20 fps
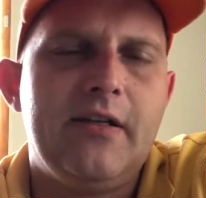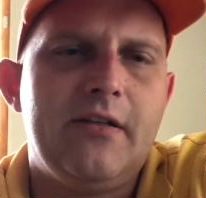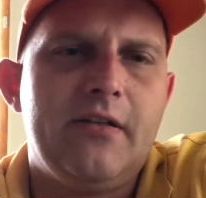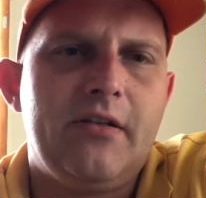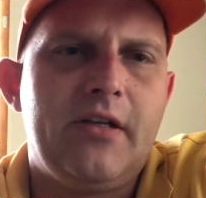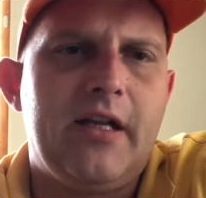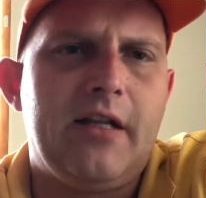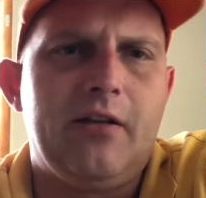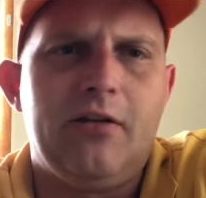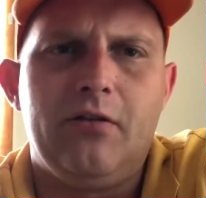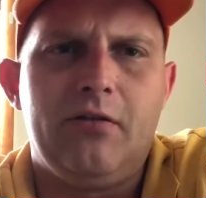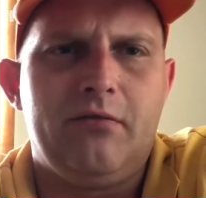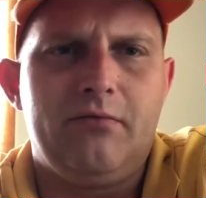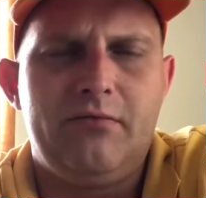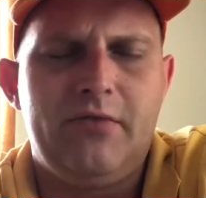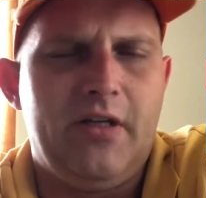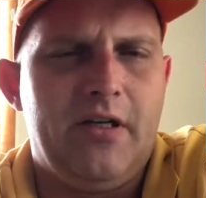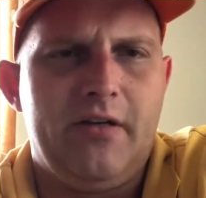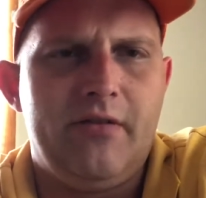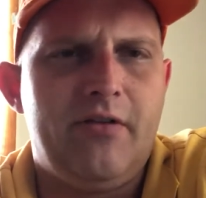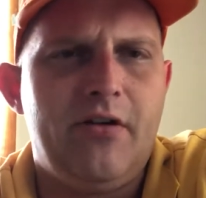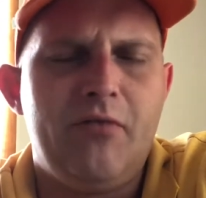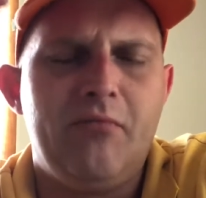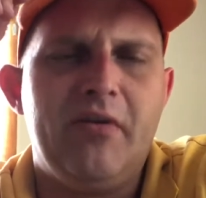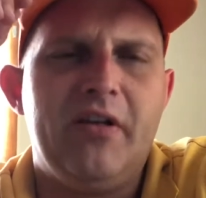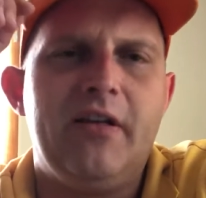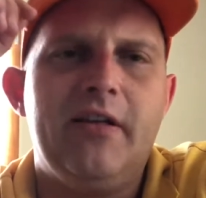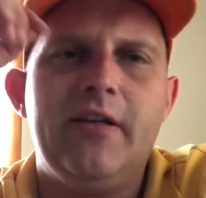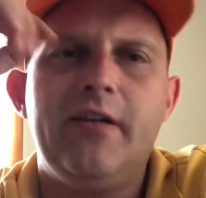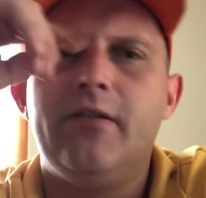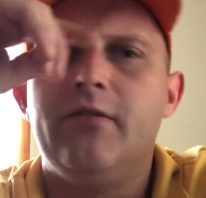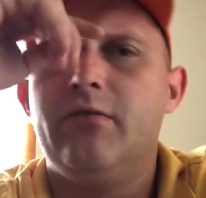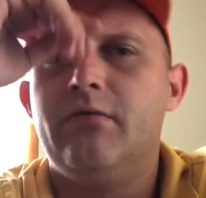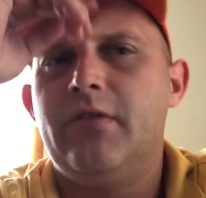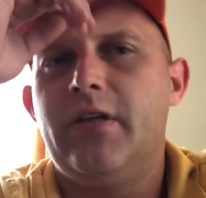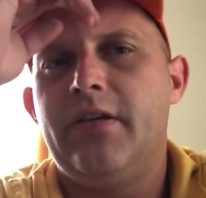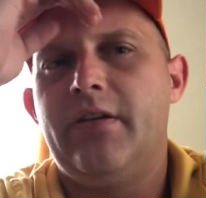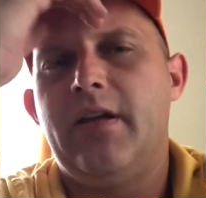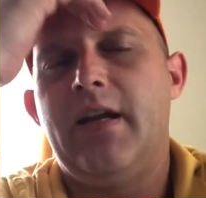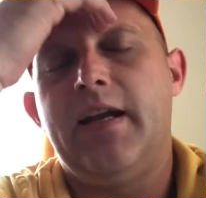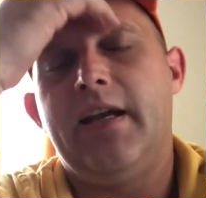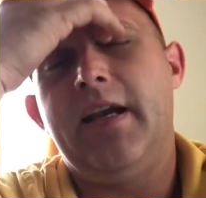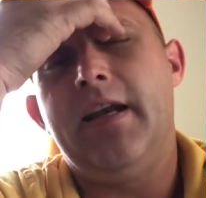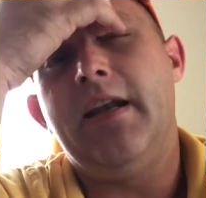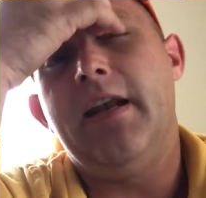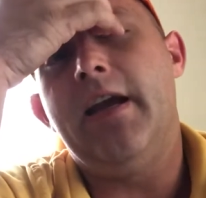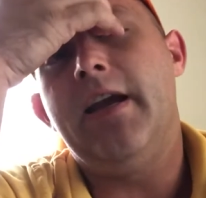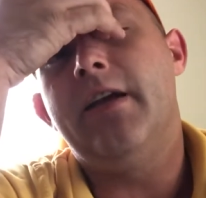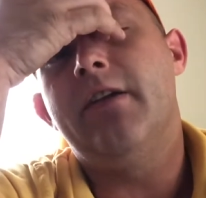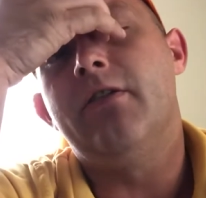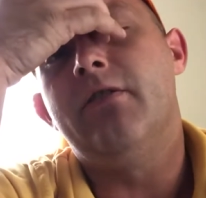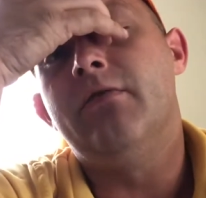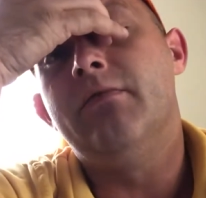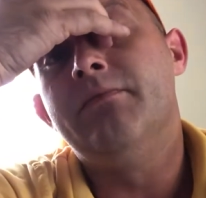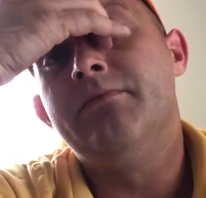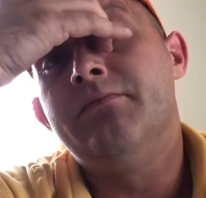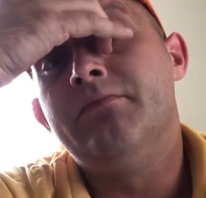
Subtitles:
got a little, no big deal, nothing I can't handle.